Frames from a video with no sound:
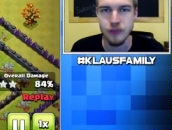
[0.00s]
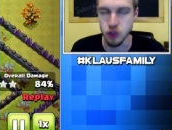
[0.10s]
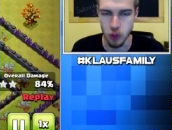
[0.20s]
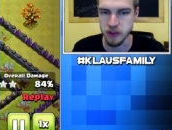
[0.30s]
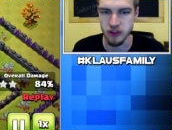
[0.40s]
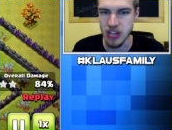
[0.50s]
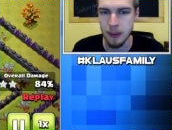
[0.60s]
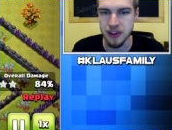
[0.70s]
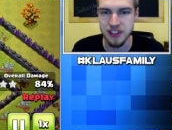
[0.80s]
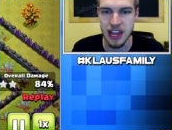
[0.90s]
Troops are
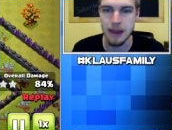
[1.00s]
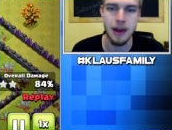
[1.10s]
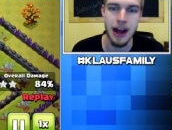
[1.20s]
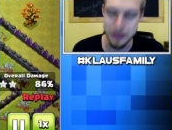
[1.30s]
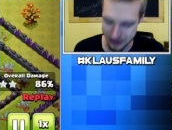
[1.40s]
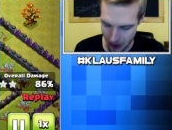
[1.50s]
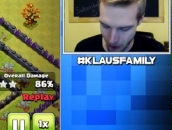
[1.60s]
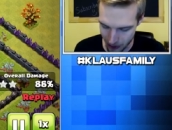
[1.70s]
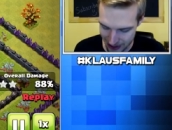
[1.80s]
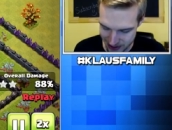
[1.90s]
dumb in this game. Uh,
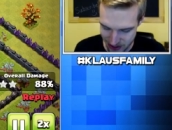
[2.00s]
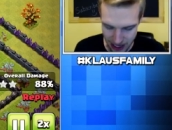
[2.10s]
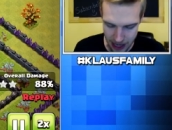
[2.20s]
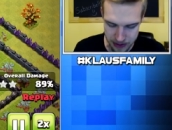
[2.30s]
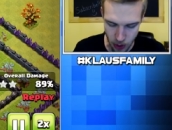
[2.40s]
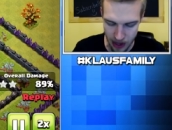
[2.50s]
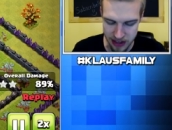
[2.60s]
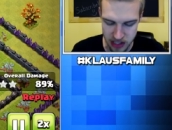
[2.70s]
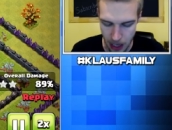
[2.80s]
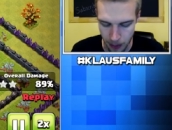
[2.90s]
so let's uh, let's go ahead
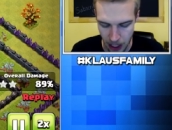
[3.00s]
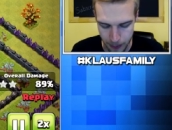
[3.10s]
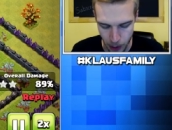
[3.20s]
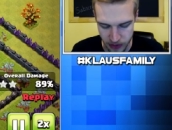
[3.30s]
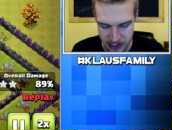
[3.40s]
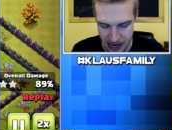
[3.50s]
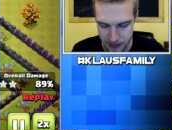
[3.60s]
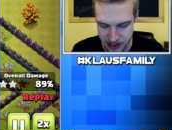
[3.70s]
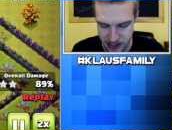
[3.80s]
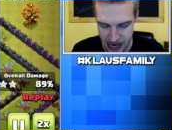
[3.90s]
and double up
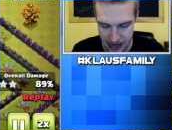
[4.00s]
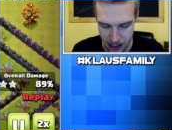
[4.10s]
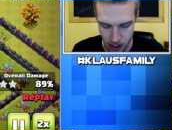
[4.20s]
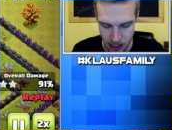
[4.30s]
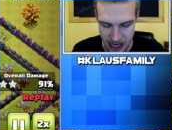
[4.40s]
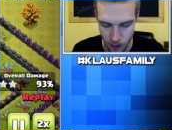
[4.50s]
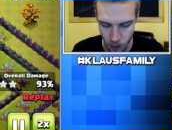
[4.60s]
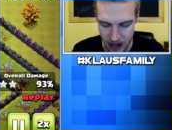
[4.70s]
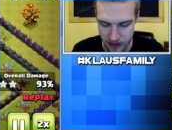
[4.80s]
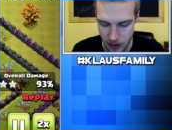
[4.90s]
overtime this attack here. Get
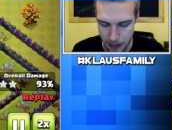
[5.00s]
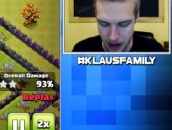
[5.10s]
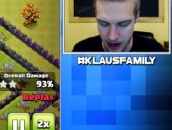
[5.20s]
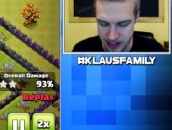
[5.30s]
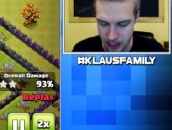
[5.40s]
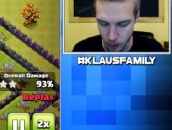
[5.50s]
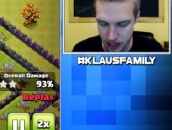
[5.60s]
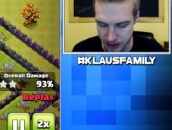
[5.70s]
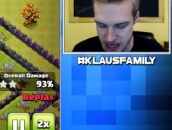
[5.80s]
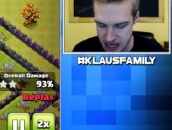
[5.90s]
rid of the barracks. Get
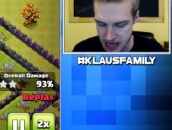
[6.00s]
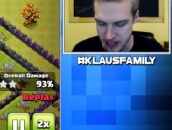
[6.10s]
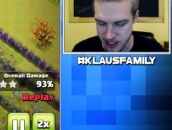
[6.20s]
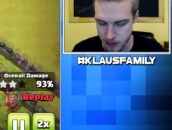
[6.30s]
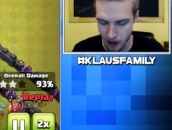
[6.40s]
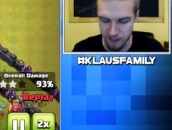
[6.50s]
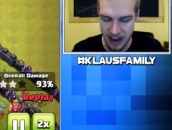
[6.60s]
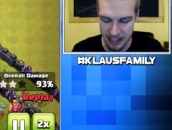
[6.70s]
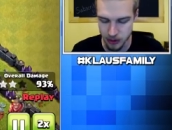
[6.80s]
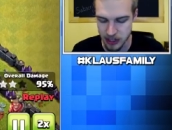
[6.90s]
rid of the spell
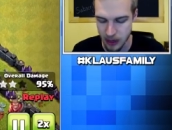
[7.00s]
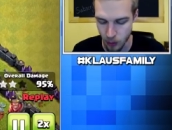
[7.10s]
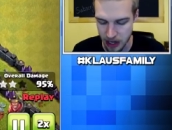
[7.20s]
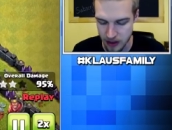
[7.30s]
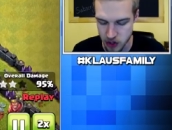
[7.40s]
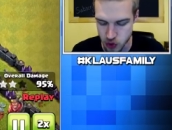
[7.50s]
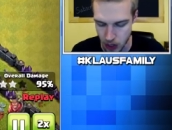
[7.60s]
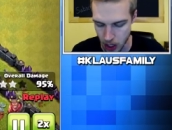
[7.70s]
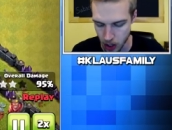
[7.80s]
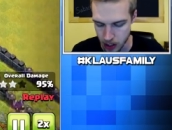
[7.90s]
factory. Get rid of the
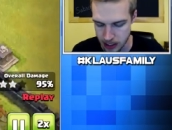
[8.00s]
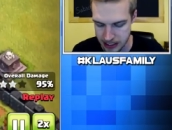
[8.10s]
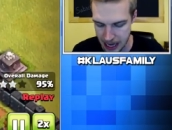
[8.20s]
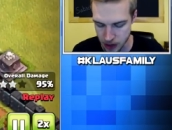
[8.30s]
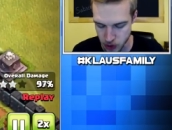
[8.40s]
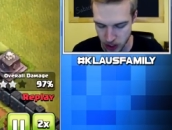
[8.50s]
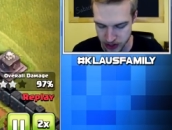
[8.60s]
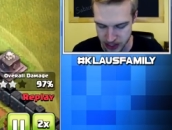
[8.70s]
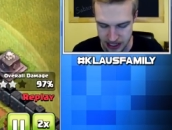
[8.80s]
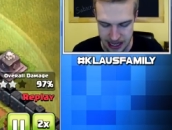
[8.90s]
drill. Get down,
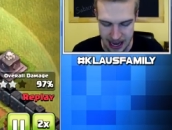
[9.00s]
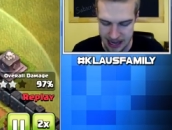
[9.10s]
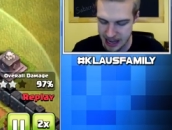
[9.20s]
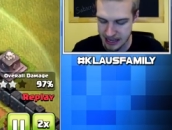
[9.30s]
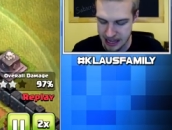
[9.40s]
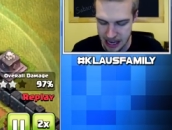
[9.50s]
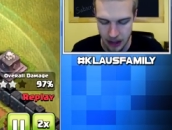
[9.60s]
drills. Yeah, yeah, yeah.